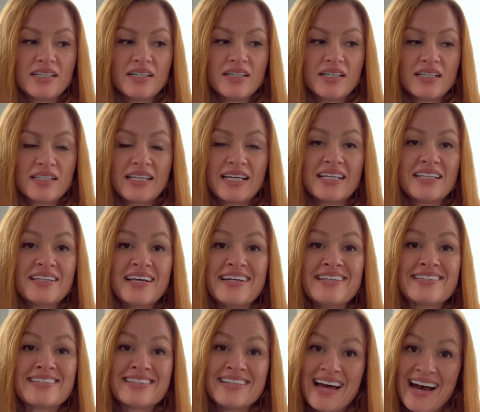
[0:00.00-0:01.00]
like a light
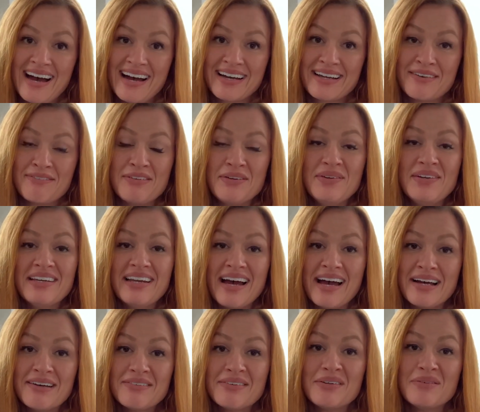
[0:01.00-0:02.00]
snack. If you eat a
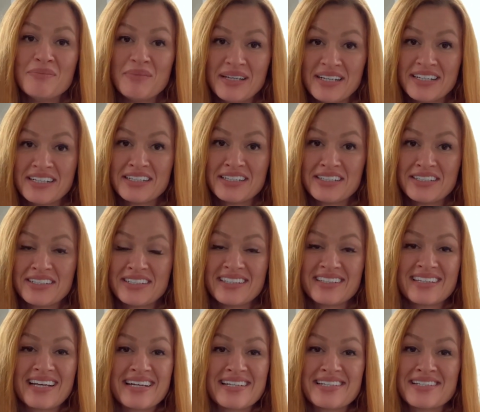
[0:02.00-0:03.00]
heavy meal,
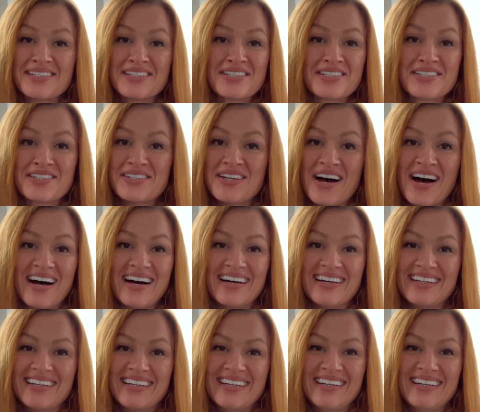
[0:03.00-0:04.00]
that is just
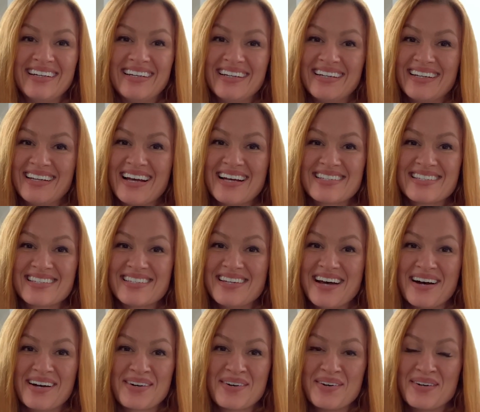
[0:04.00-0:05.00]
that's
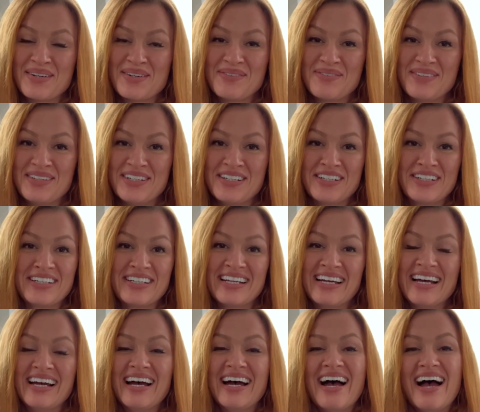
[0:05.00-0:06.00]
not going to be good.
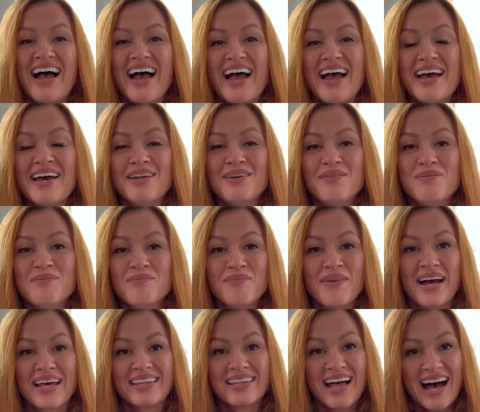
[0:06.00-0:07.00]
And
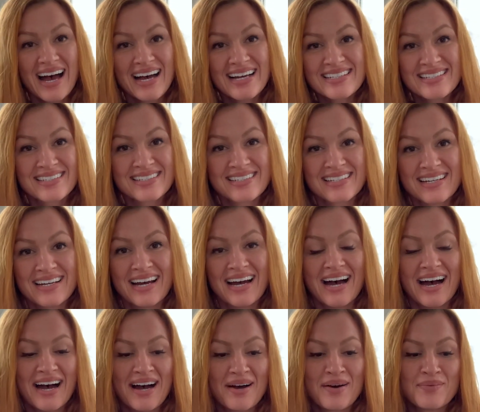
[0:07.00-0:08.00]
my last
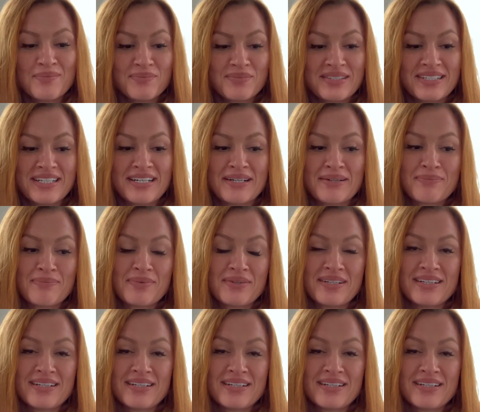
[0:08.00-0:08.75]
tip